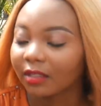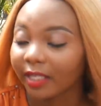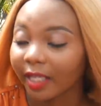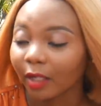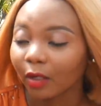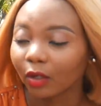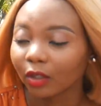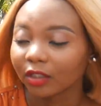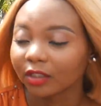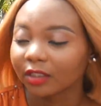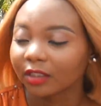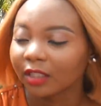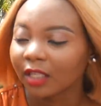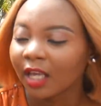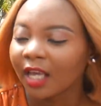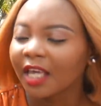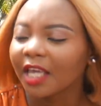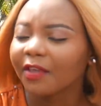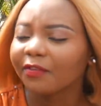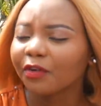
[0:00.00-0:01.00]
There are lots.
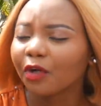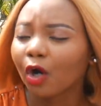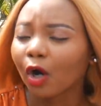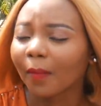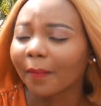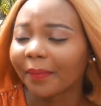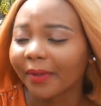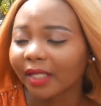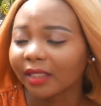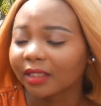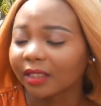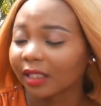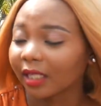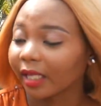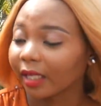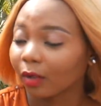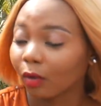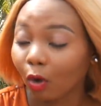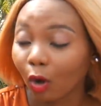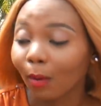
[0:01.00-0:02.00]
Even compared to
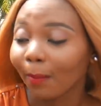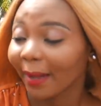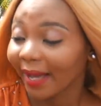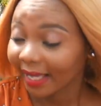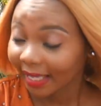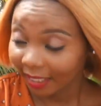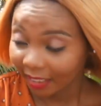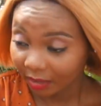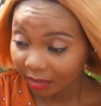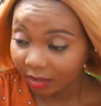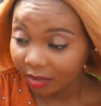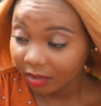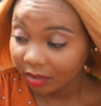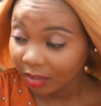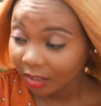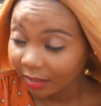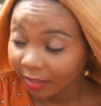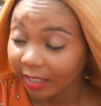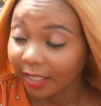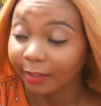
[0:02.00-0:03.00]
like core backend
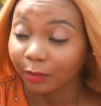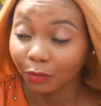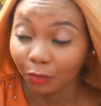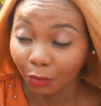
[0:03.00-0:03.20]
that I know.